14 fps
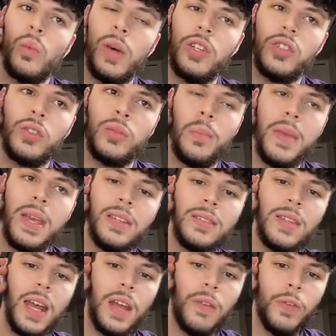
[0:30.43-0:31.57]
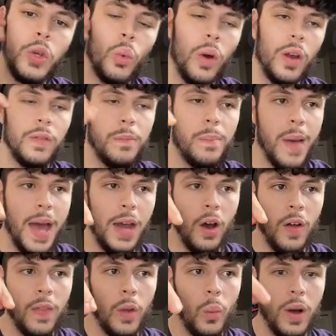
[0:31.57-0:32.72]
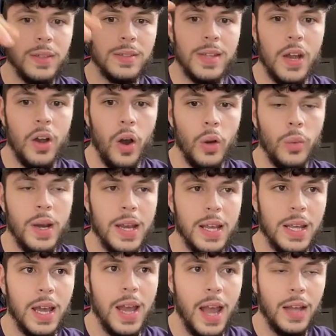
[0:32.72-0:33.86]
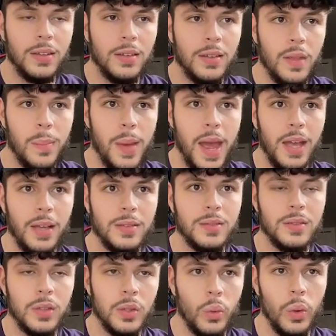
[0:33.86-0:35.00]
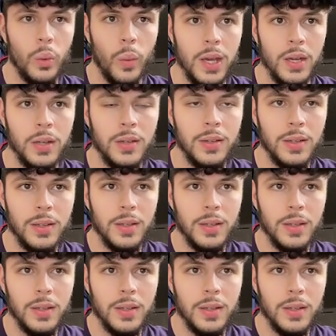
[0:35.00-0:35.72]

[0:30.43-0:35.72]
Which means that if you would have bet on the ones that are already connected to the banks, you would win.